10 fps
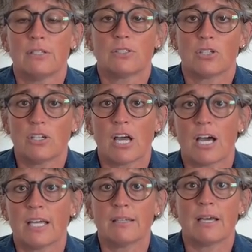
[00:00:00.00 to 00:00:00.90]
turned
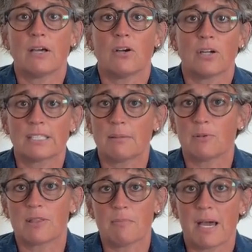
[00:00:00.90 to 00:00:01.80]
on, hooked up
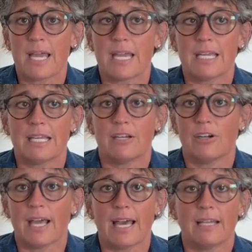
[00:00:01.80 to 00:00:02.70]
with my
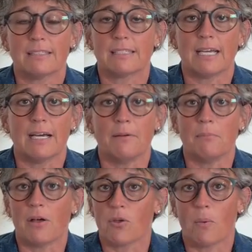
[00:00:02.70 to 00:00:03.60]
internet,
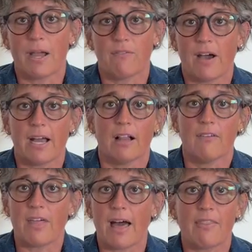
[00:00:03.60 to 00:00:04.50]
the Wi-Fi, all
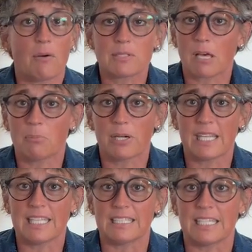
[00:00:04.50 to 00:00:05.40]
of that, that was all pretty
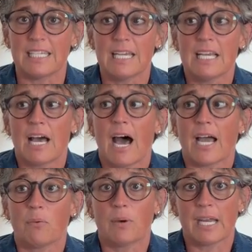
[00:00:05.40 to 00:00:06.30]
easy.
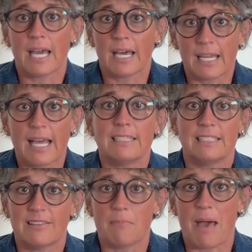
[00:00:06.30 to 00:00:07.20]
I went ahead and
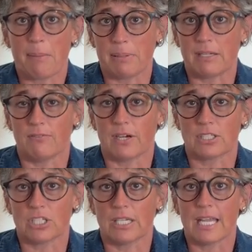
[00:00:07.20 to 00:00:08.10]
did the mapping
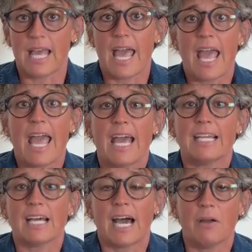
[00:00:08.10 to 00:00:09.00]
function.
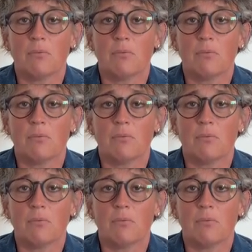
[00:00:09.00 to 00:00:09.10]
And I